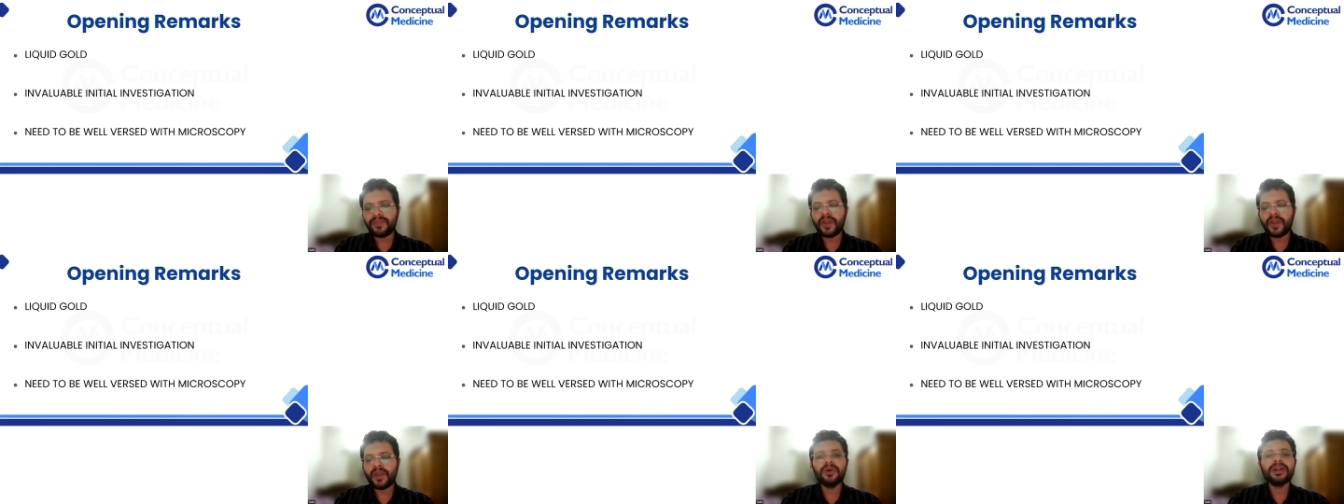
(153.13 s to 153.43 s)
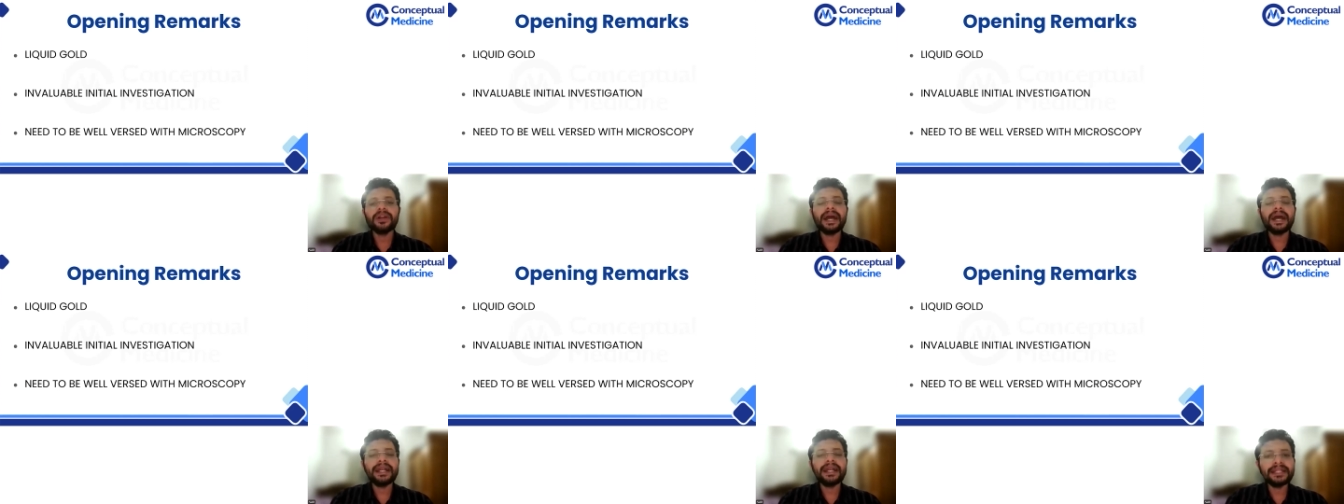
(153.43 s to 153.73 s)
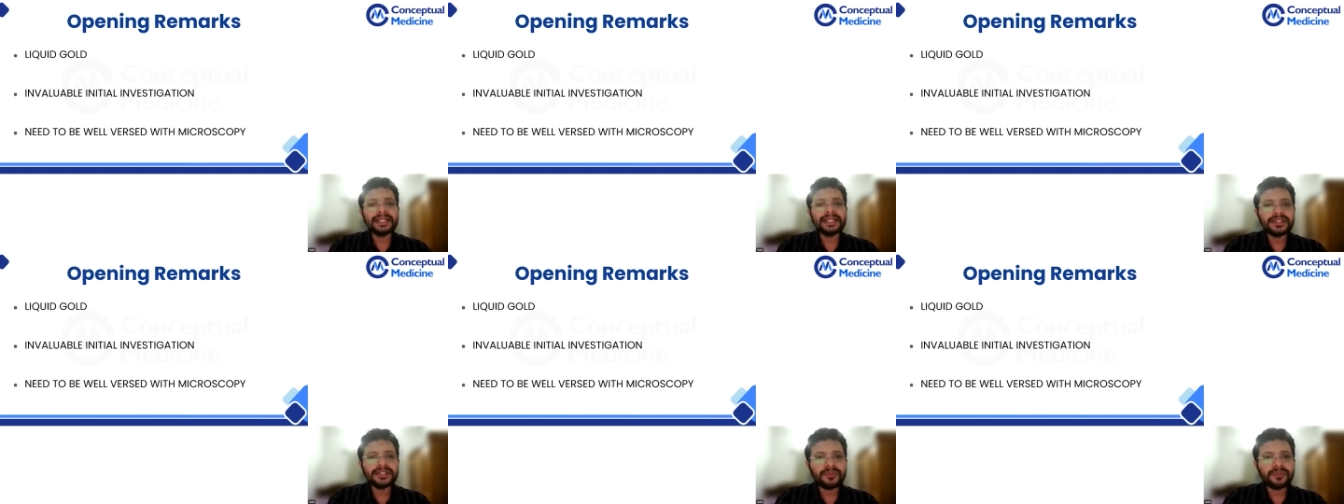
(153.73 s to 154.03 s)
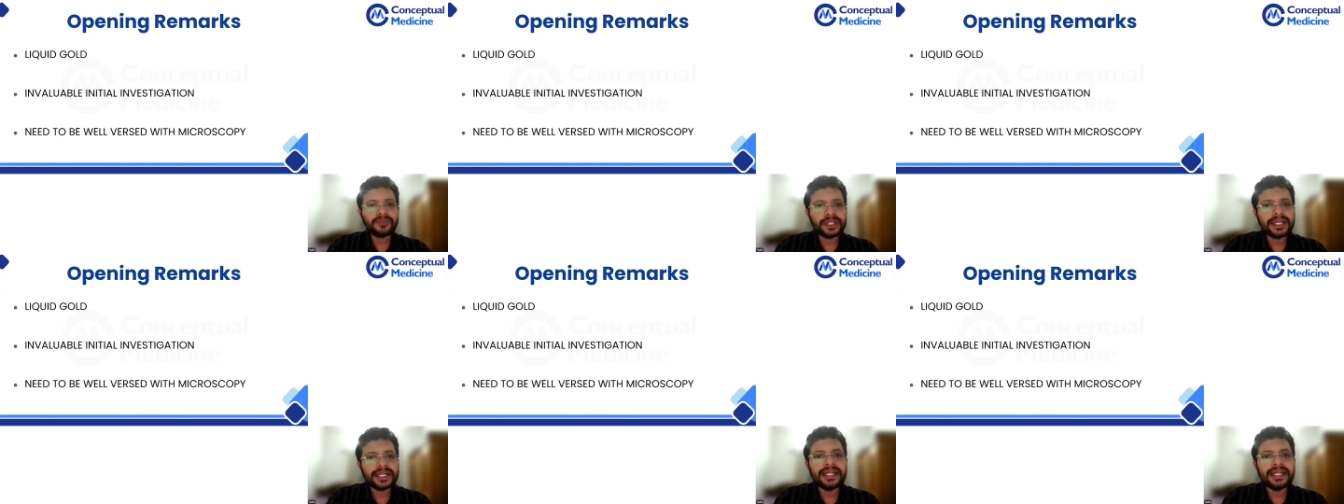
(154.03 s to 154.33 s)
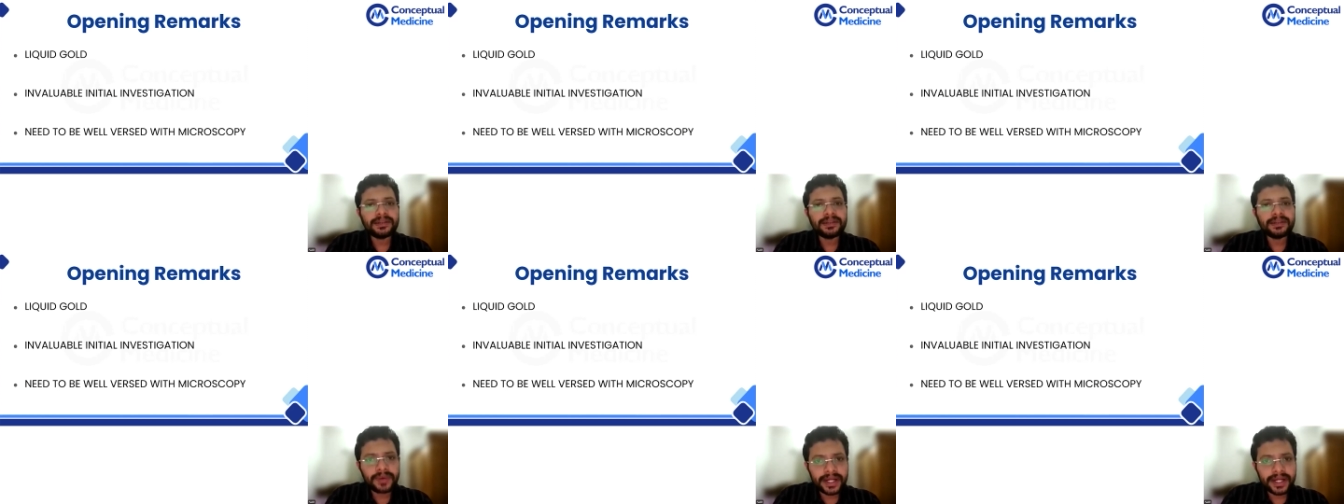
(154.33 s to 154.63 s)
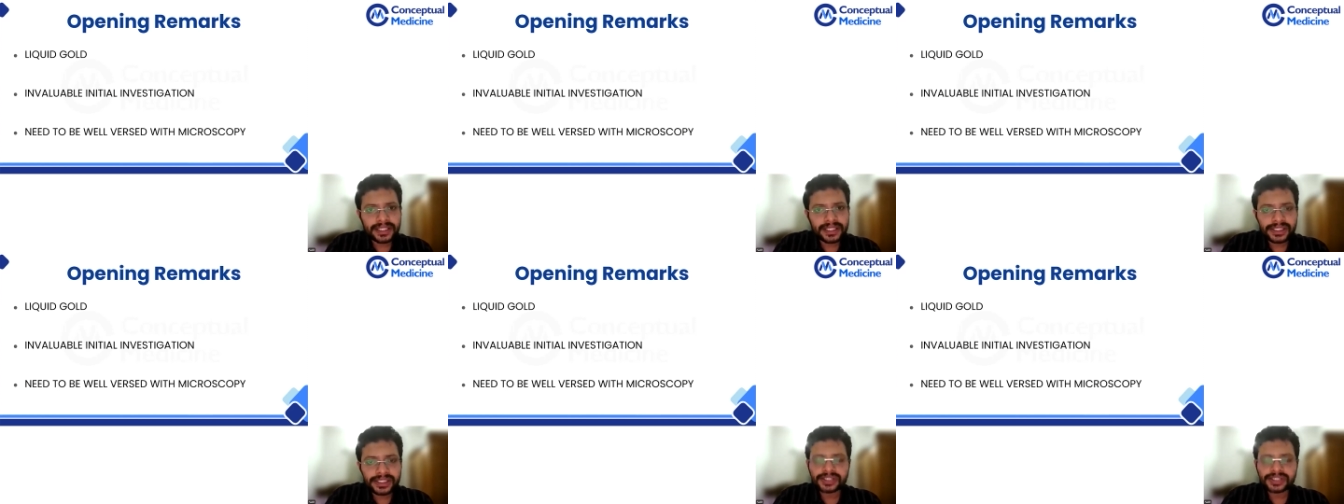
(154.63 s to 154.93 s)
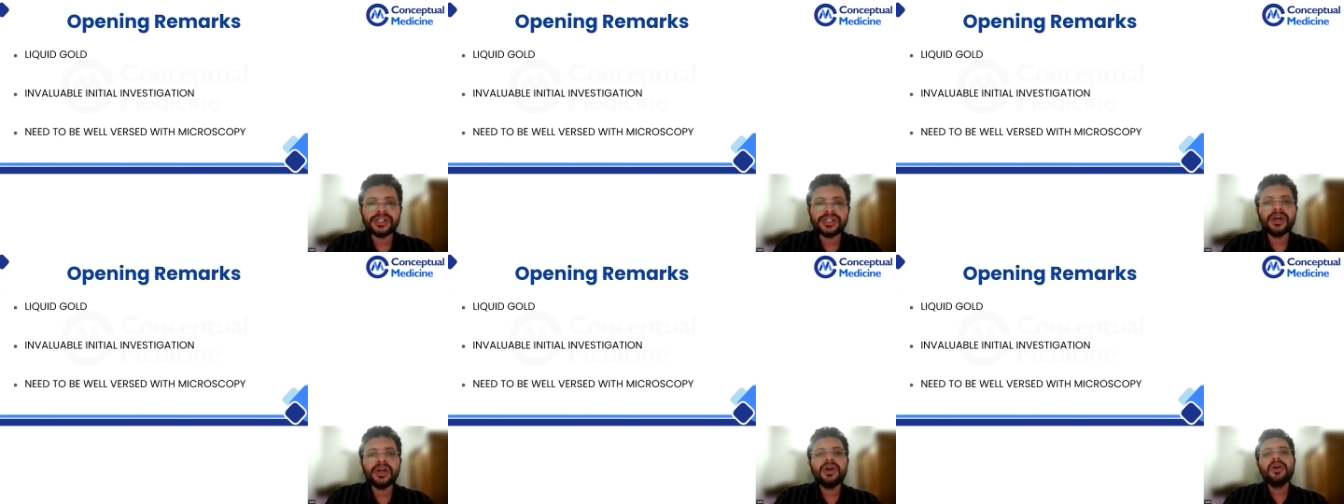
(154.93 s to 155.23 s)
or at least for the interpretation
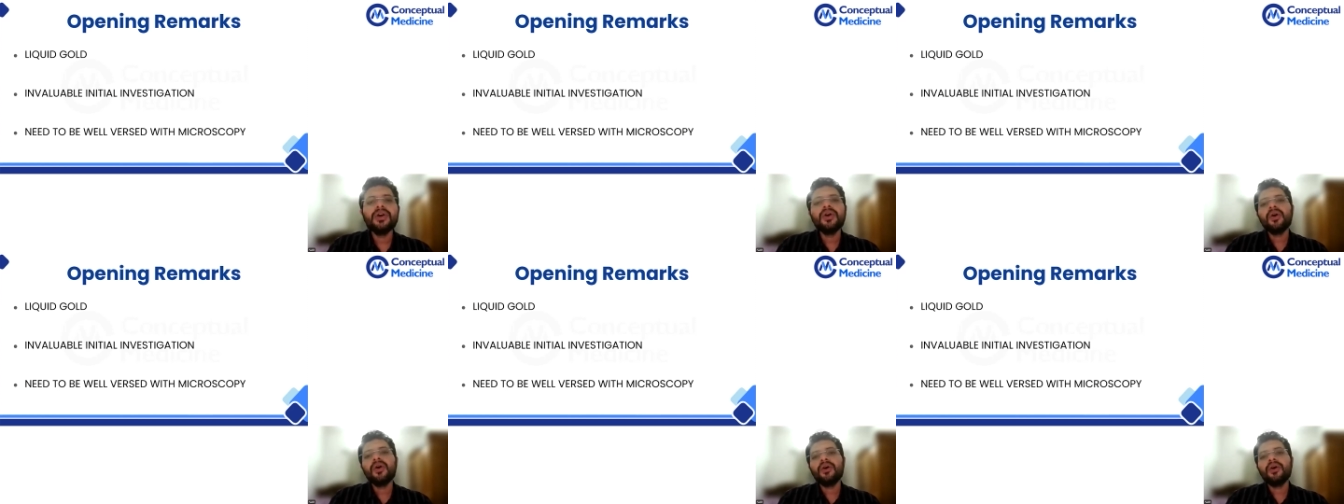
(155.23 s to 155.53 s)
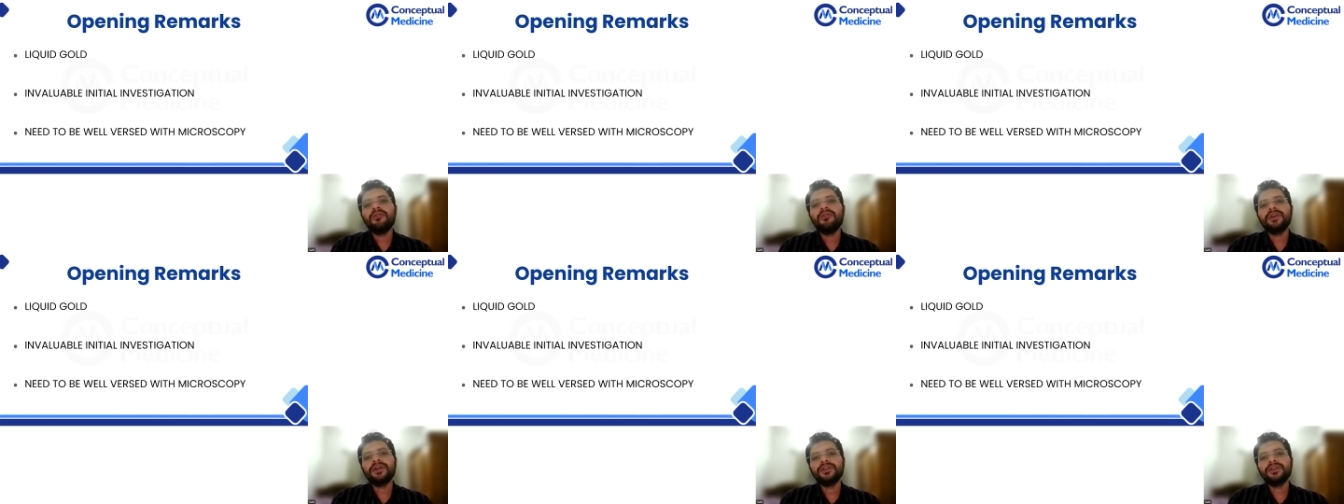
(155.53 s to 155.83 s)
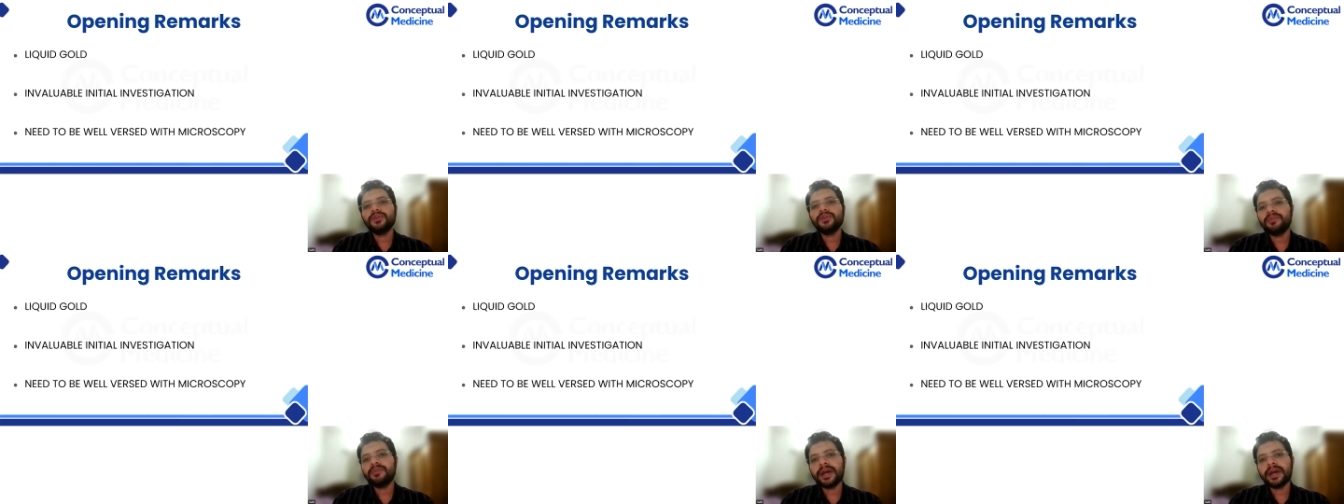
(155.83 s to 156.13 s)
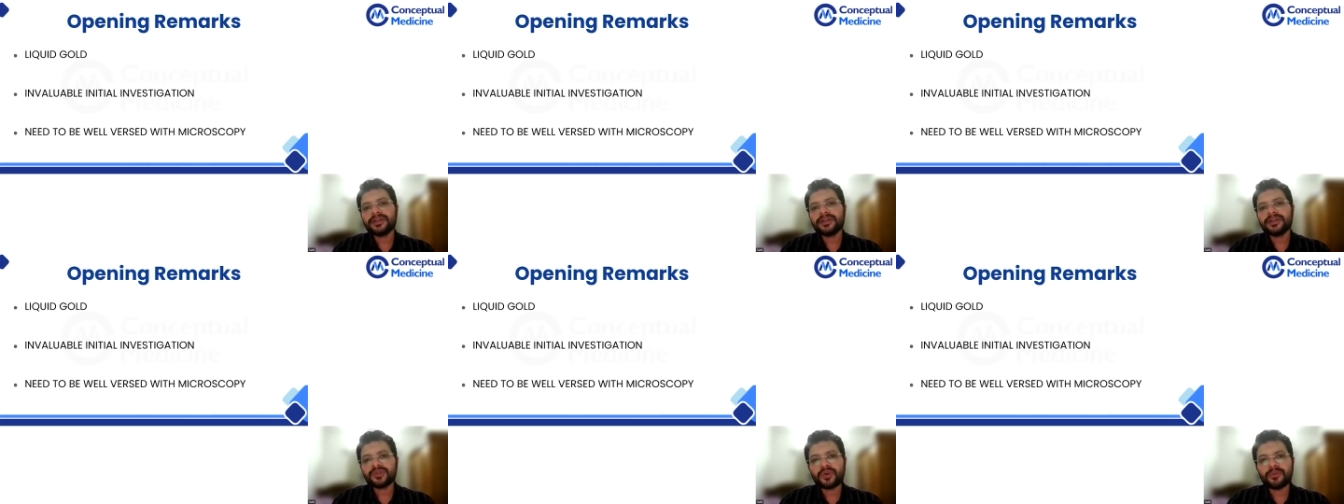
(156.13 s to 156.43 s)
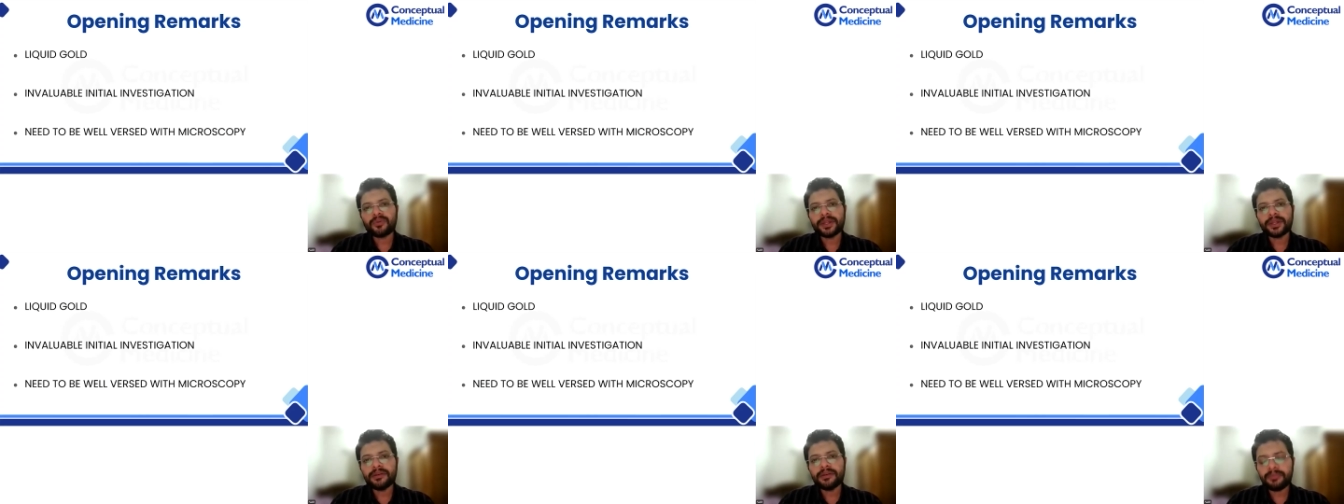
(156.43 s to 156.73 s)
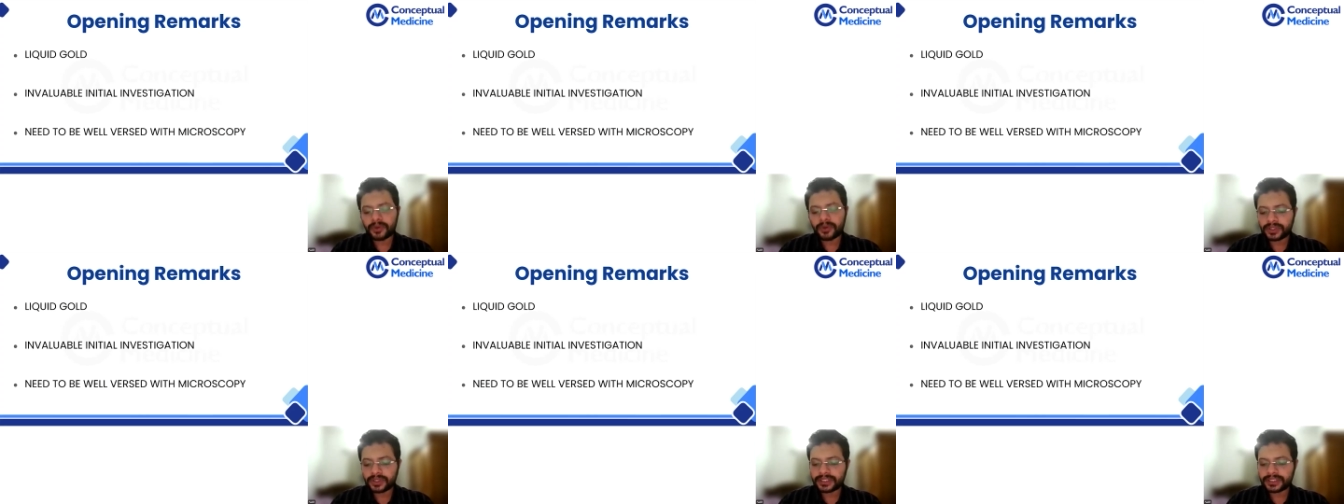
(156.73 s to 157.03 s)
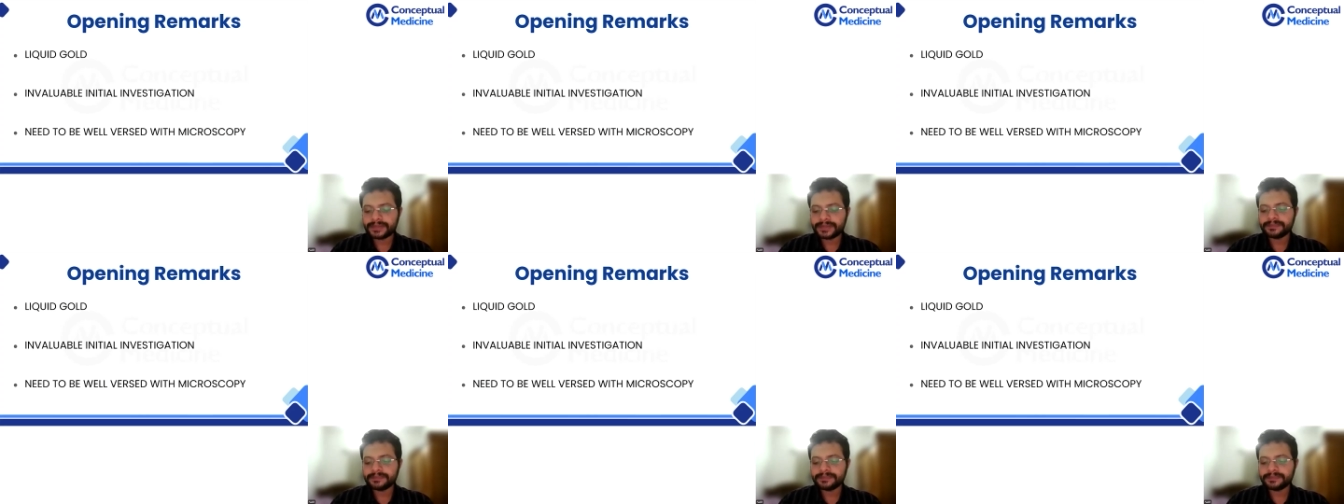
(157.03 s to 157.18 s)
of a urine microscopy report.